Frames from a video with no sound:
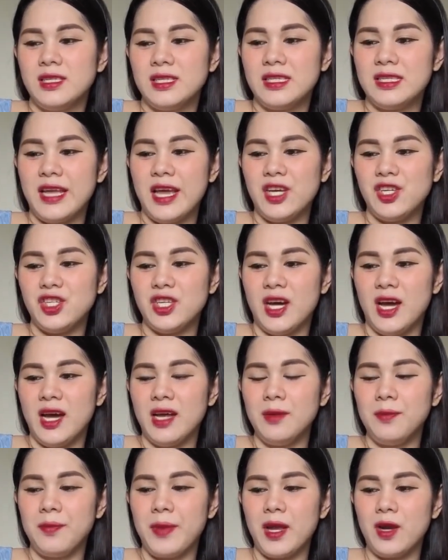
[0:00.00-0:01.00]

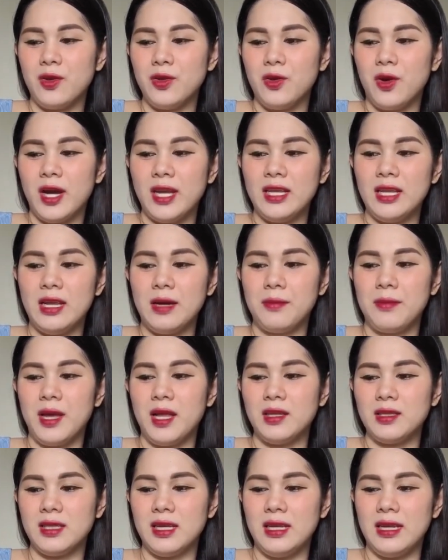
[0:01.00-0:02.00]
Station, pero yung kanilang
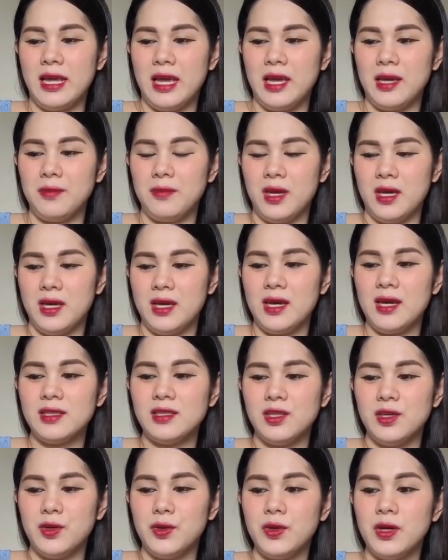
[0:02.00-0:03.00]
Milktea name
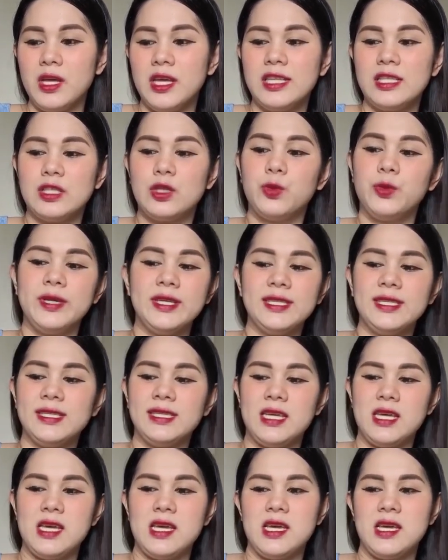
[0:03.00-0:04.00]
ay yung
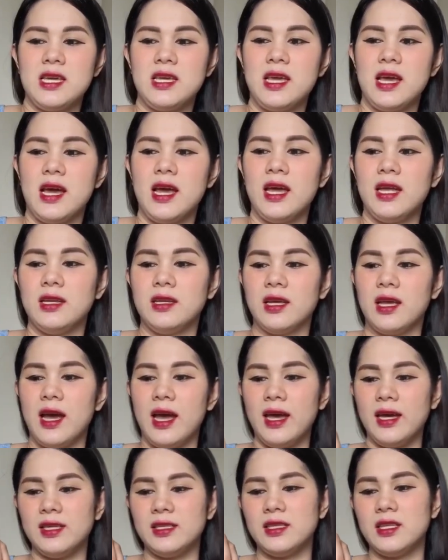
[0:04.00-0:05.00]
Twistea. Yan,
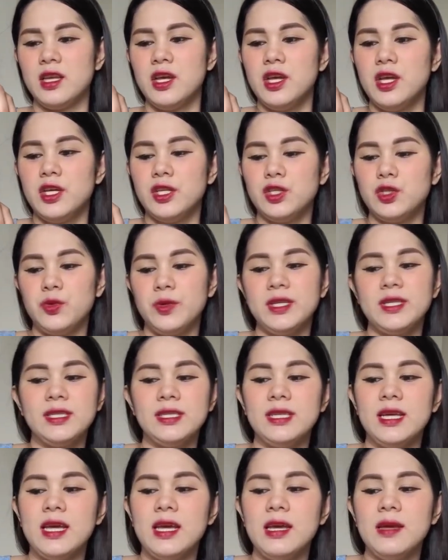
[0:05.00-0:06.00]
guys.
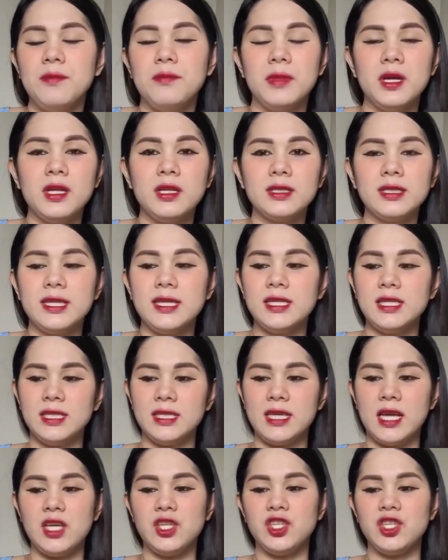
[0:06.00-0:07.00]
Twistea Milktea
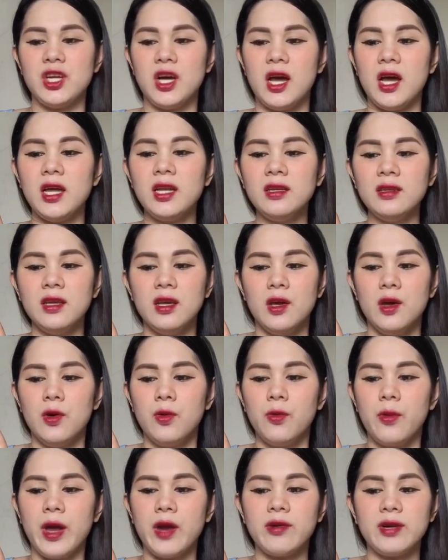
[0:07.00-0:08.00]
Station,
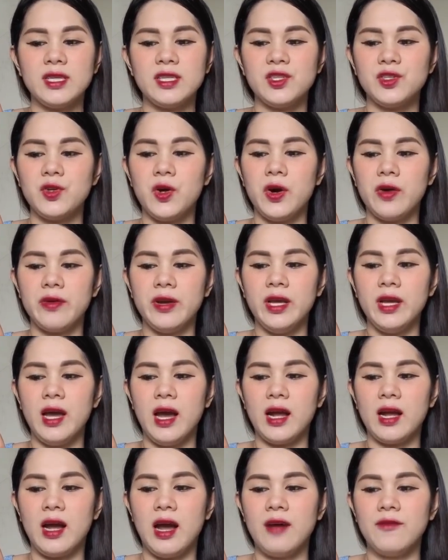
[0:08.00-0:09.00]
where a
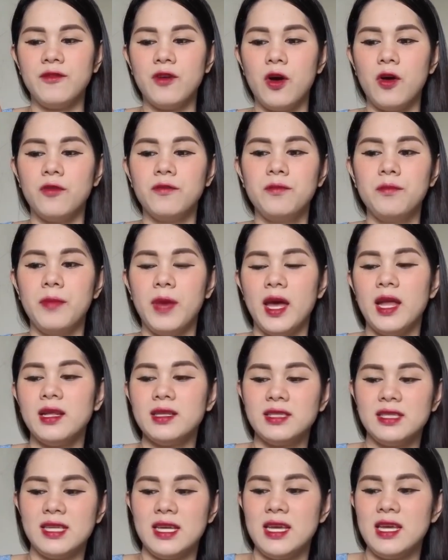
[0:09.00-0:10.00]
story, a cup of
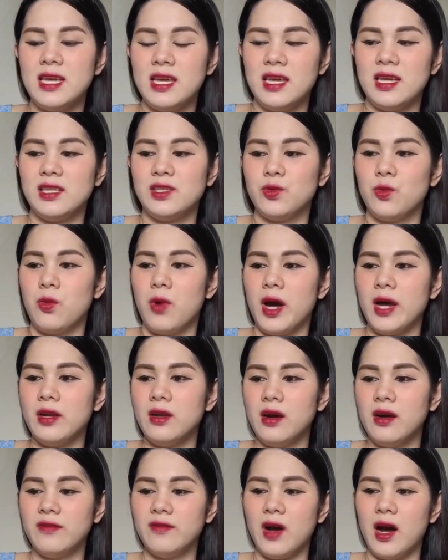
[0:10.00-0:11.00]
Milktea is
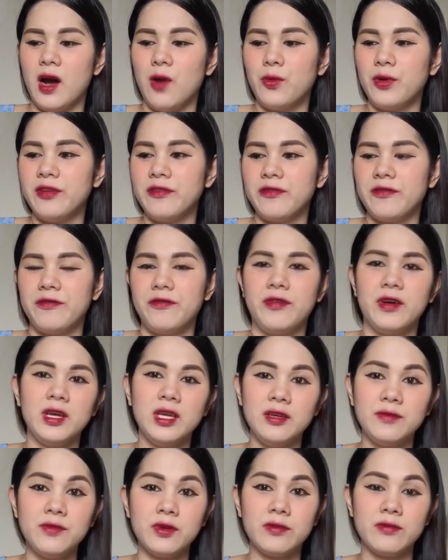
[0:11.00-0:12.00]
one of our
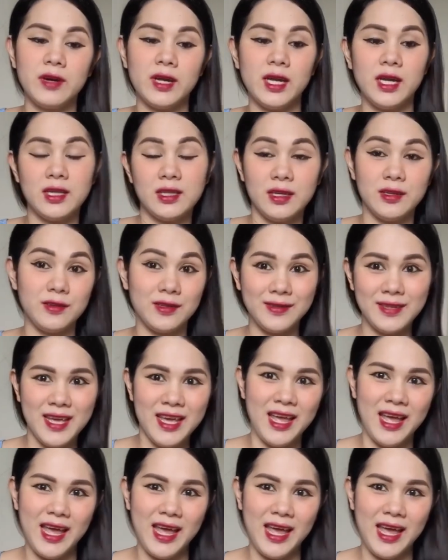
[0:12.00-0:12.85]
favorite. Ayun.